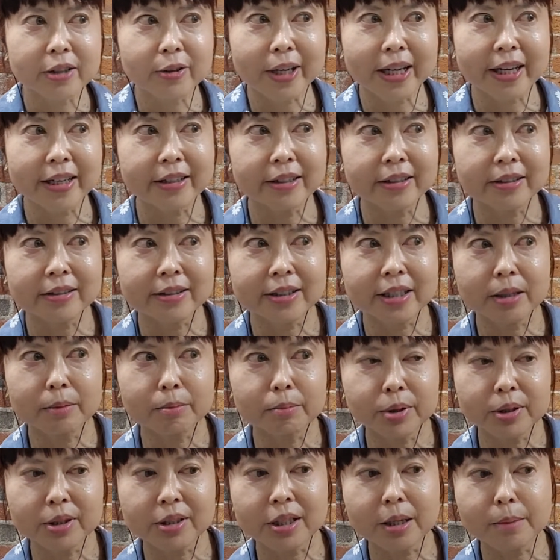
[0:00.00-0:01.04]
okay,
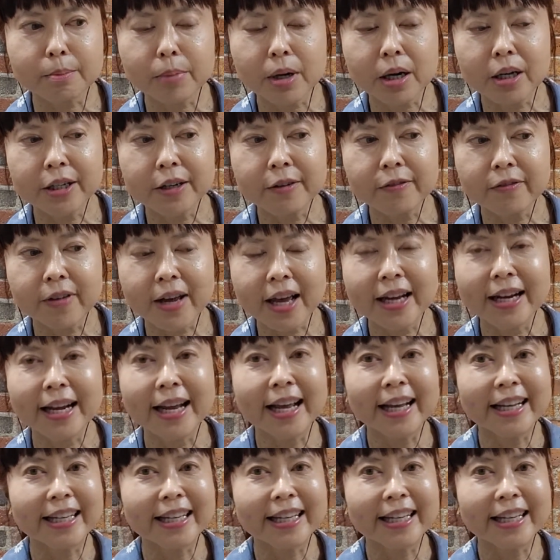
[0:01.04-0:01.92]
10% body fat.